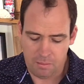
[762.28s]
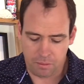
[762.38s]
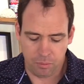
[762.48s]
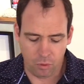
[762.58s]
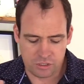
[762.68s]

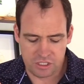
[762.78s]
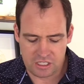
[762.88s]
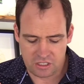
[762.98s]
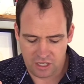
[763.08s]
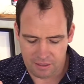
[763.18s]
but Paul
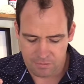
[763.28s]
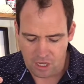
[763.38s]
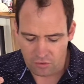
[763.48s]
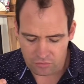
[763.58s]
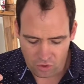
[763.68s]
says to them,
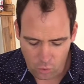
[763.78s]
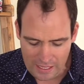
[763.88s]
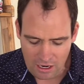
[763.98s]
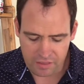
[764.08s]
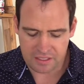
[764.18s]
"For
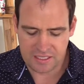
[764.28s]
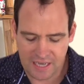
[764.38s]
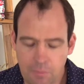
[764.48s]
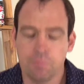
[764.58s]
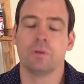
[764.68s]
we are the
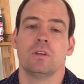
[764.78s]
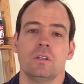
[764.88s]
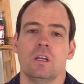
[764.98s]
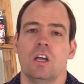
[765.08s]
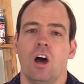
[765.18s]

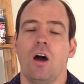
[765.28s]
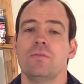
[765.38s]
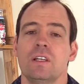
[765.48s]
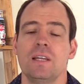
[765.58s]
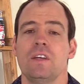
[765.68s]
temple
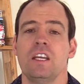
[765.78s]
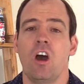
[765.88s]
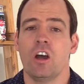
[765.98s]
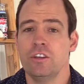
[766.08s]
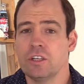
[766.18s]
of the living
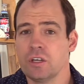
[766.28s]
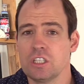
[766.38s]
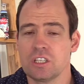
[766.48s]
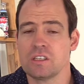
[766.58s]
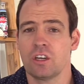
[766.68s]
God." You
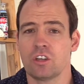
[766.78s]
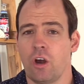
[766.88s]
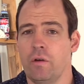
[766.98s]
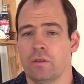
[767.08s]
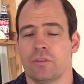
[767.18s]
Christians in
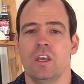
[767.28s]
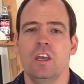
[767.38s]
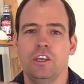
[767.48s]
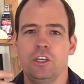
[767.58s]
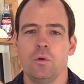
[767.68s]
Corinth,
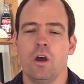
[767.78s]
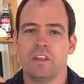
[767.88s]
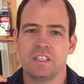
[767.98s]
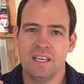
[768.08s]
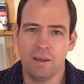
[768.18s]
you are
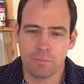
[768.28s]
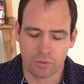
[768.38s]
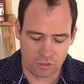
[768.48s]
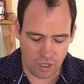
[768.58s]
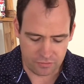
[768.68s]
the
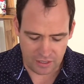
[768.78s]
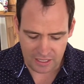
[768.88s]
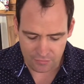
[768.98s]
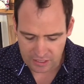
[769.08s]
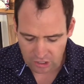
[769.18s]
temples of the
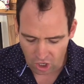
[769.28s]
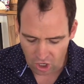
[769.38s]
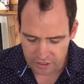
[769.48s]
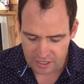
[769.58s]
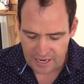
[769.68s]
living
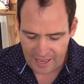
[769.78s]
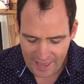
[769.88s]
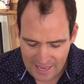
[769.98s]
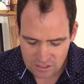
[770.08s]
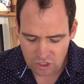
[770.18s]
God.
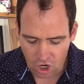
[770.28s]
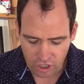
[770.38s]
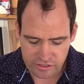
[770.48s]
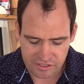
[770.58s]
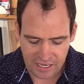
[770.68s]
As
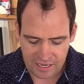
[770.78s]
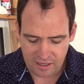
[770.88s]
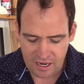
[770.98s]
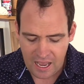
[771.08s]
God said,